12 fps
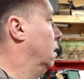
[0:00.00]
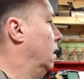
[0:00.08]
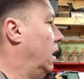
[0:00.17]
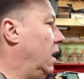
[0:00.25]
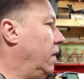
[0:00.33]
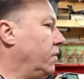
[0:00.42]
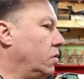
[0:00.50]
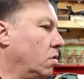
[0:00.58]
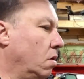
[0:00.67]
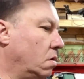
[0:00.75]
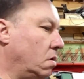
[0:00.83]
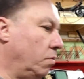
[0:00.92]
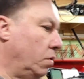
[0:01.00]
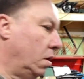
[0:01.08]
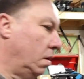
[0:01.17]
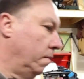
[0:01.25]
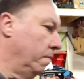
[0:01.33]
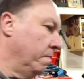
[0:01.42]
I have the trunk somewhere,
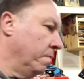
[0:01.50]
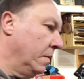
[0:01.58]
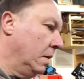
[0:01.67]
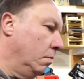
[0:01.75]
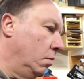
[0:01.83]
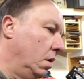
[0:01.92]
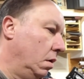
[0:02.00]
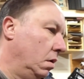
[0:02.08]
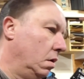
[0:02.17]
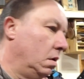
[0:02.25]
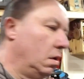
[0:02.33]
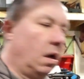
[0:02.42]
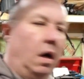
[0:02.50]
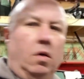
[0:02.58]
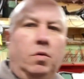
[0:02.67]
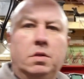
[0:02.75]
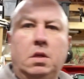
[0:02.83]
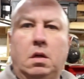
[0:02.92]
but I
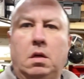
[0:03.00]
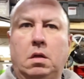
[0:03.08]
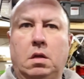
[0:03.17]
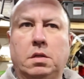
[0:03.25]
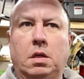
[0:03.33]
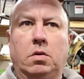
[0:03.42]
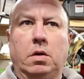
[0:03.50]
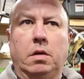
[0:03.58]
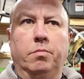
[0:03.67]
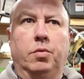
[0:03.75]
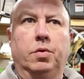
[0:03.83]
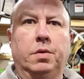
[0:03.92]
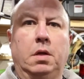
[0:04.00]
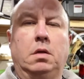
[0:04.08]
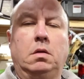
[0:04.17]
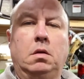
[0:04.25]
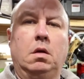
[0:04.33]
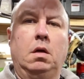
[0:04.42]
was thinking because they bolt in,
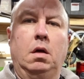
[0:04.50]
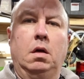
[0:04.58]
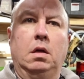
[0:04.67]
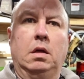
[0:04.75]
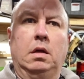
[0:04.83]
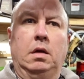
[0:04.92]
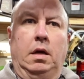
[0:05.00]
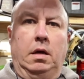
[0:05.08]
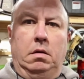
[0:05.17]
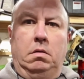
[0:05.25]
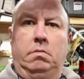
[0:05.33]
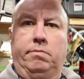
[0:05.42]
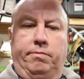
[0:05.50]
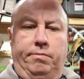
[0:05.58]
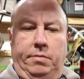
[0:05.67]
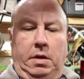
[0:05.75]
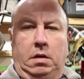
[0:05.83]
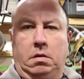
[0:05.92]
and
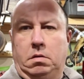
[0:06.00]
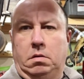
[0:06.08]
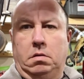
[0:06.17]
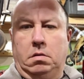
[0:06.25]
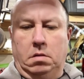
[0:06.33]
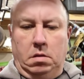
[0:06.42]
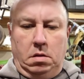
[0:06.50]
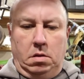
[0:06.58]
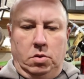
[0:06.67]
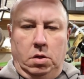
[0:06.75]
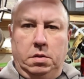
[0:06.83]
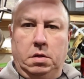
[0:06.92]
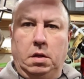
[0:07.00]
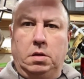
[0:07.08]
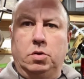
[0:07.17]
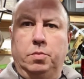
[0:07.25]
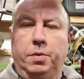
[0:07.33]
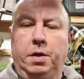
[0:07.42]
like the trunks are like
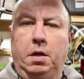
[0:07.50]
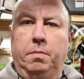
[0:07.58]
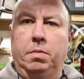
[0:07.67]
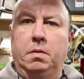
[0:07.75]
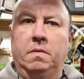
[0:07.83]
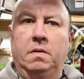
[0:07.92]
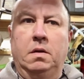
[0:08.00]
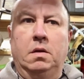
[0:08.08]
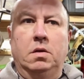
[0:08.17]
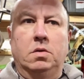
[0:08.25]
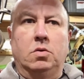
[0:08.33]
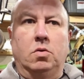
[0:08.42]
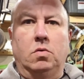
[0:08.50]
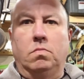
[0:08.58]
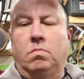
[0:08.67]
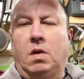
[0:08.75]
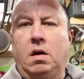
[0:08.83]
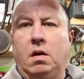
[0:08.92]
super deep. So
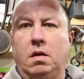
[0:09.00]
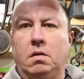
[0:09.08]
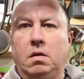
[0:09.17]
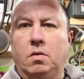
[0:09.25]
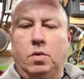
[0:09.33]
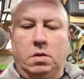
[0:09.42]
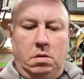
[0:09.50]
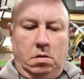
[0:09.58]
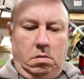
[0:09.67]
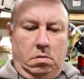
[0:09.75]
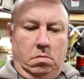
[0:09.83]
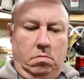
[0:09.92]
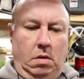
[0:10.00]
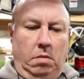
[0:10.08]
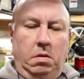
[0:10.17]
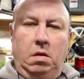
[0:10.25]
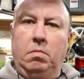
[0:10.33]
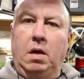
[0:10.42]
my idea was to
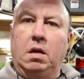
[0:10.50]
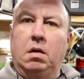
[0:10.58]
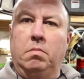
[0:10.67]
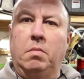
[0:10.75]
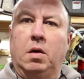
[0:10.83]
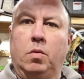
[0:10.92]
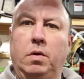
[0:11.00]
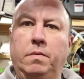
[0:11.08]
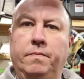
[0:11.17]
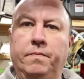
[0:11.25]
maybe make a metal one,